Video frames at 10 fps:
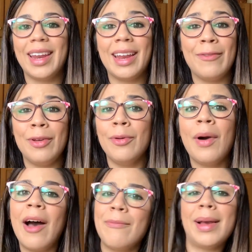If you
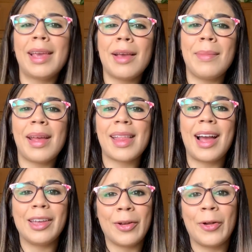have pancake mix
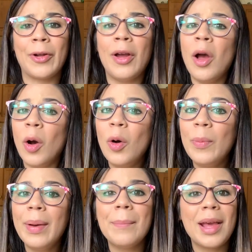at your home,